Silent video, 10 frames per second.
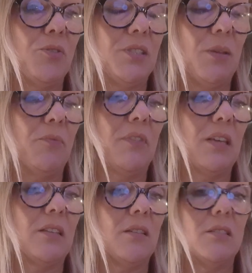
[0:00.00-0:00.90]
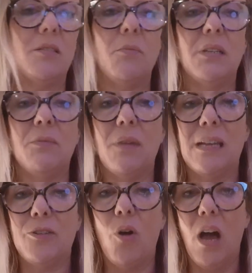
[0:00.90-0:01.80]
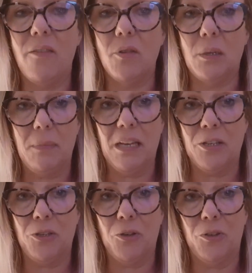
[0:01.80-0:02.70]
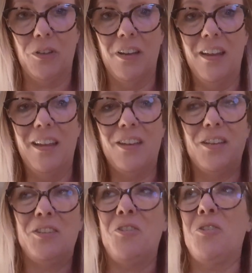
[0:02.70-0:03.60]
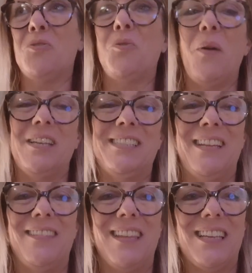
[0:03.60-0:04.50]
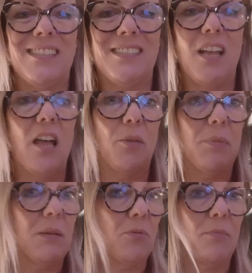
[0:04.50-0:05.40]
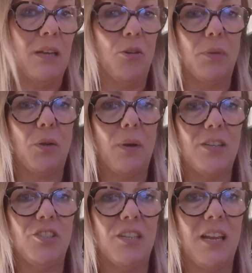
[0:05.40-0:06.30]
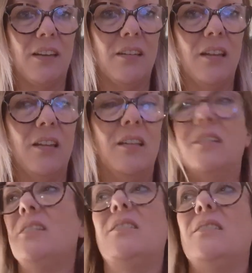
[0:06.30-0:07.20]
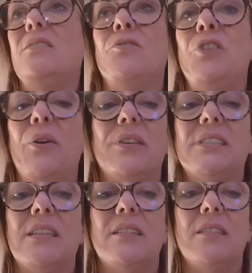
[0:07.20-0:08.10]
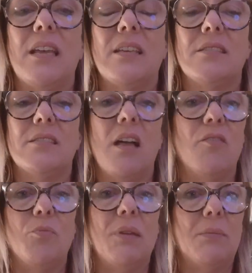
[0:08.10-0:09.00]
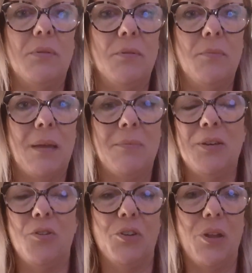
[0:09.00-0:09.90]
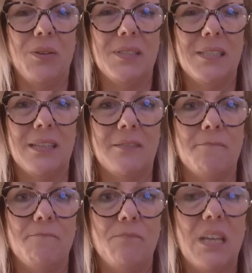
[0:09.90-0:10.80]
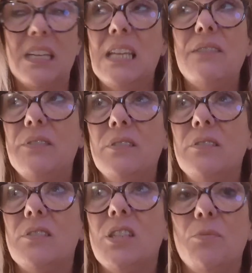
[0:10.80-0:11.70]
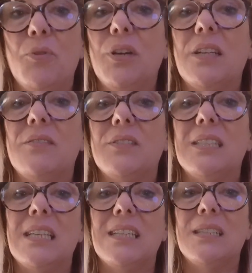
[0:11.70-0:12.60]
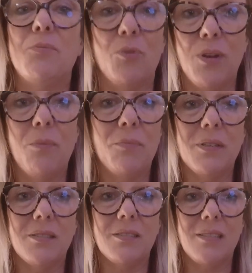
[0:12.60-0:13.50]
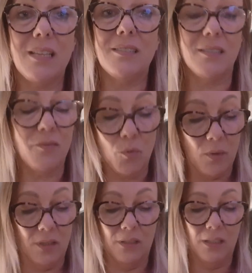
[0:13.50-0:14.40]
on something that somebody may not have an opinion on, you know, you're questioning things that other people may not be questioning. You're noticing things that other people may be not noticing. And even to the point of seeing double numbers, that's another one.